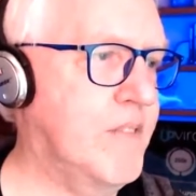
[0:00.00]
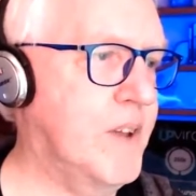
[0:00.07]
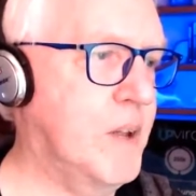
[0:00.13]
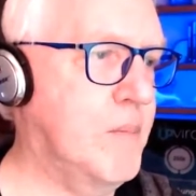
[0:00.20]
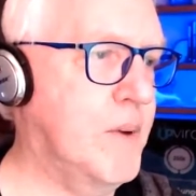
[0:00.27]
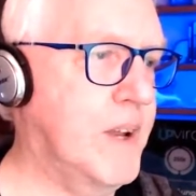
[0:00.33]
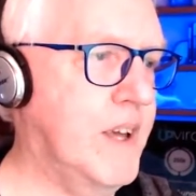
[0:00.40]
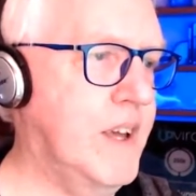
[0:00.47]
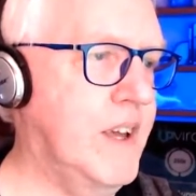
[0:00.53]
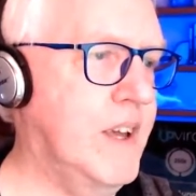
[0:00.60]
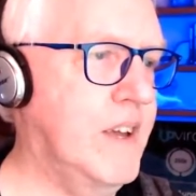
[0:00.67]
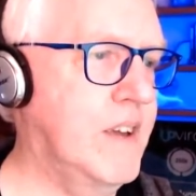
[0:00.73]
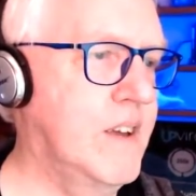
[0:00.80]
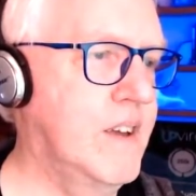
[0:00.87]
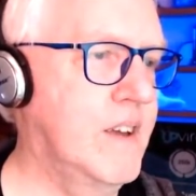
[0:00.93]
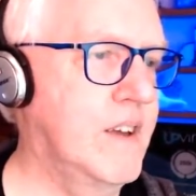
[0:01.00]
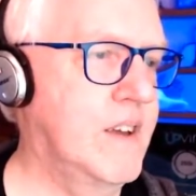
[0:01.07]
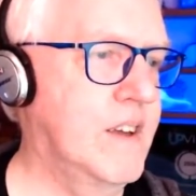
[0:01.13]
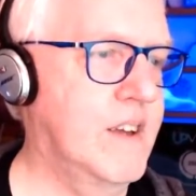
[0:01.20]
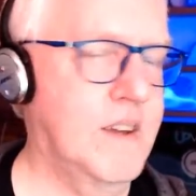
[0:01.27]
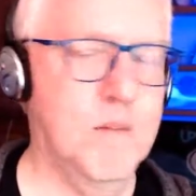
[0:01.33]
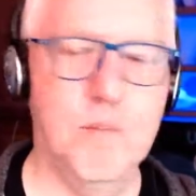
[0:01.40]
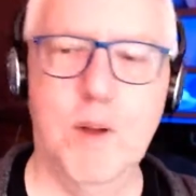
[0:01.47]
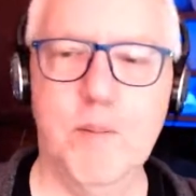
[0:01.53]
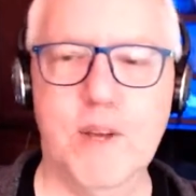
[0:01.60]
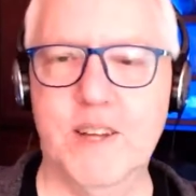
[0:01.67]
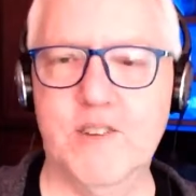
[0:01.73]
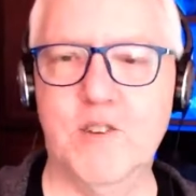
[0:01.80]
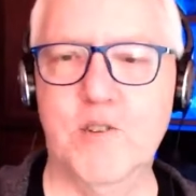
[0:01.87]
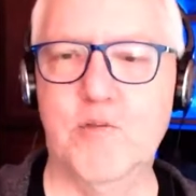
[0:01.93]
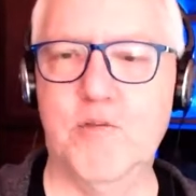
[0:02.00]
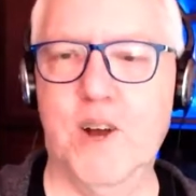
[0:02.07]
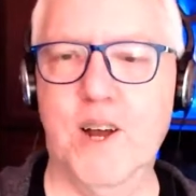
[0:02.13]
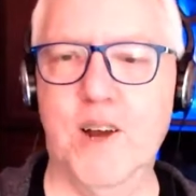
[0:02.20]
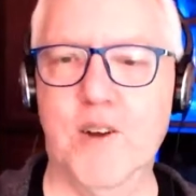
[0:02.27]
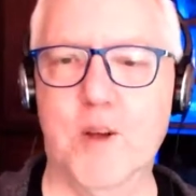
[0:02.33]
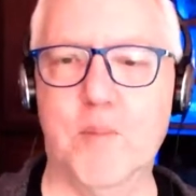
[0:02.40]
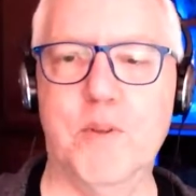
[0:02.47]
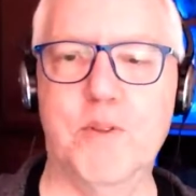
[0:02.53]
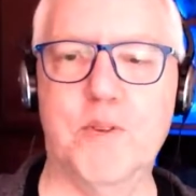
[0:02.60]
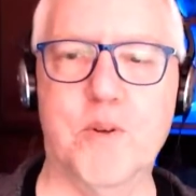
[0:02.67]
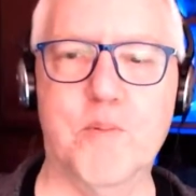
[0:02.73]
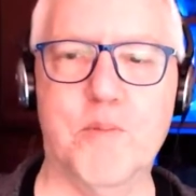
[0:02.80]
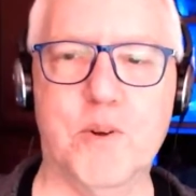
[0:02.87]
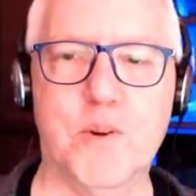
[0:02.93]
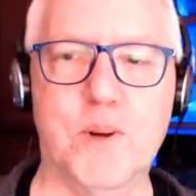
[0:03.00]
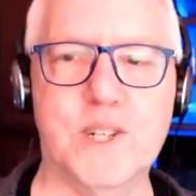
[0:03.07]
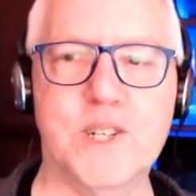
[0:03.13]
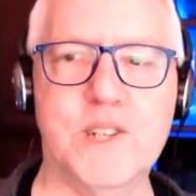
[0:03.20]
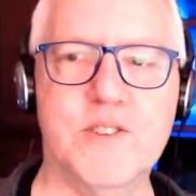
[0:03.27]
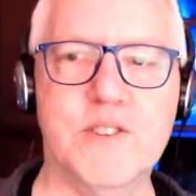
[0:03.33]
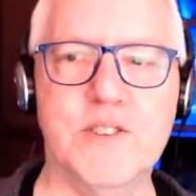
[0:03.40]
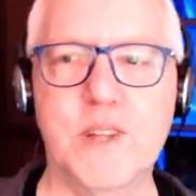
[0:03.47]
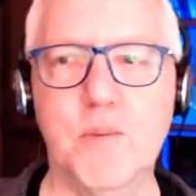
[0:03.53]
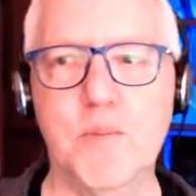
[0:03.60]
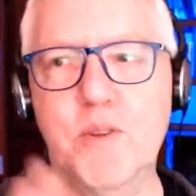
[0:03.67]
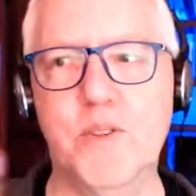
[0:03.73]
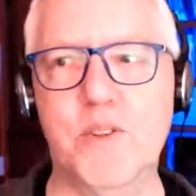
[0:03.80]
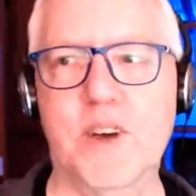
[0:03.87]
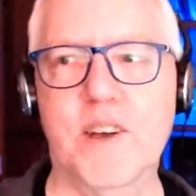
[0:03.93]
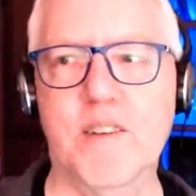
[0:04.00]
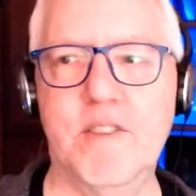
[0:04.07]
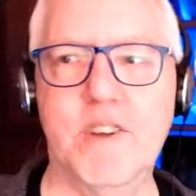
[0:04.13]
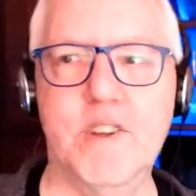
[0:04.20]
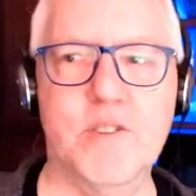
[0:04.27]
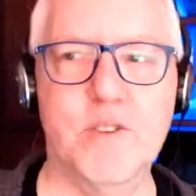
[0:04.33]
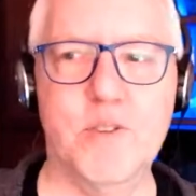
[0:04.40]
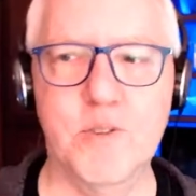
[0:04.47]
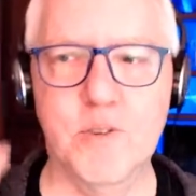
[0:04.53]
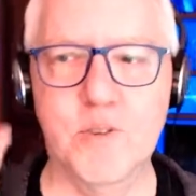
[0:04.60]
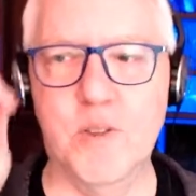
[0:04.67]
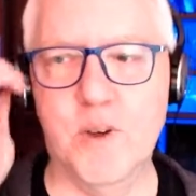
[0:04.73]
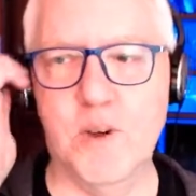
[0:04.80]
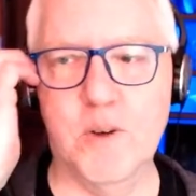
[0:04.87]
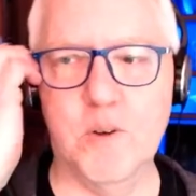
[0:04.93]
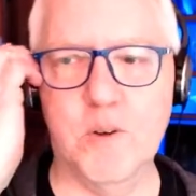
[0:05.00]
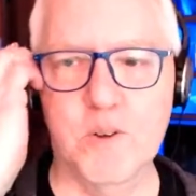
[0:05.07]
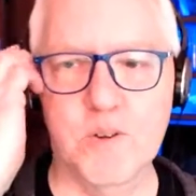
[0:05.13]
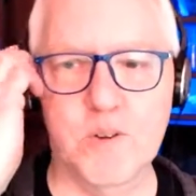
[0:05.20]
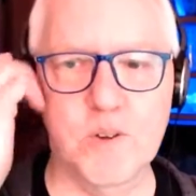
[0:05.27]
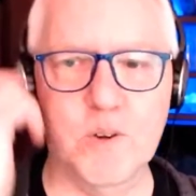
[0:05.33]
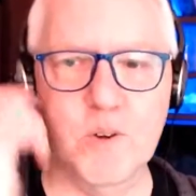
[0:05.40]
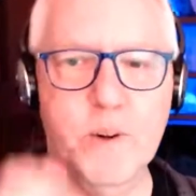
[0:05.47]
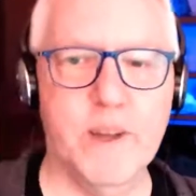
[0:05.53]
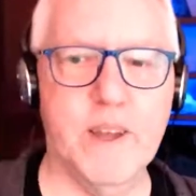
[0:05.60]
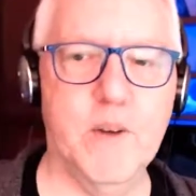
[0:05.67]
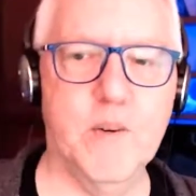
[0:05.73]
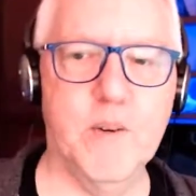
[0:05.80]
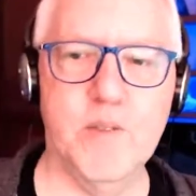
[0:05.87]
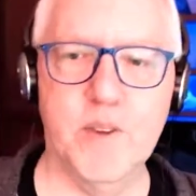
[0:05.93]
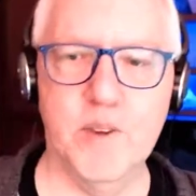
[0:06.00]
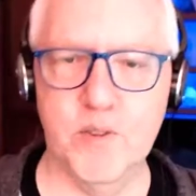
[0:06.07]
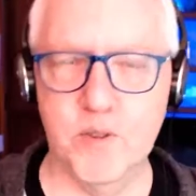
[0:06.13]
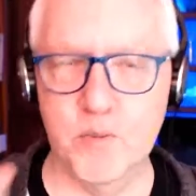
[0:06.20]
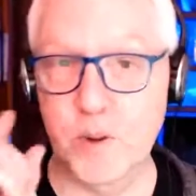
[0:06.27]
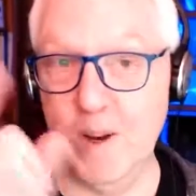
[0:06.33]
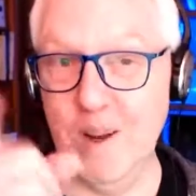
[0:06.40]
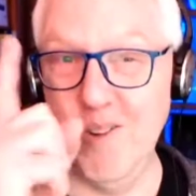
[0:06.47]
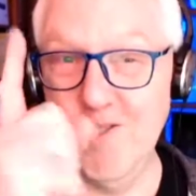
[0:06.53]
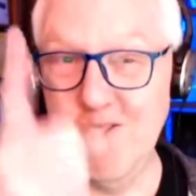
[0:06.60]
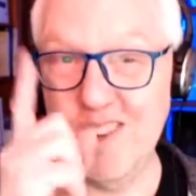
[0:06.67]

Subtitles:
anybody maybe gets you fired up in terms of questions, and then we'll dive into the quickie reviews. But I will